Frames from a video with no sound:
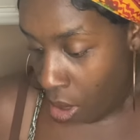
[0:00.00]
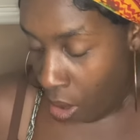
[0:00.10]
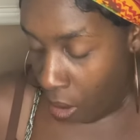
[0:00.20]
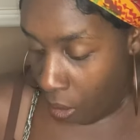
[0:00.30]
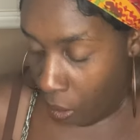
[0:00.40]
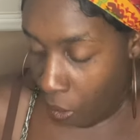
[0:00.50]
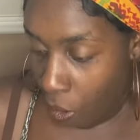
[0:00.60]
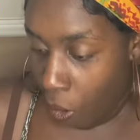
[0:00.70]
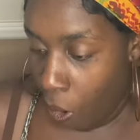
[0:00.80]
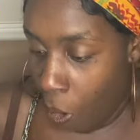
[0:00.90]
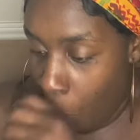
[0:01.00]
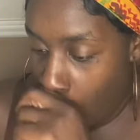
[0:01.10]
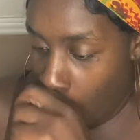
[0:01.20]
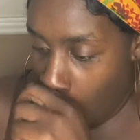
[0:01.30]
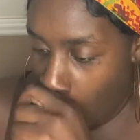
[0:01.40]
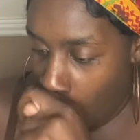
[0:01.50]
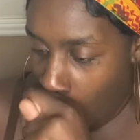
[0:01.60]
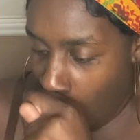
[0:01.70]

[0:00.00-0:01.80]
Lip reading: Nothing is said.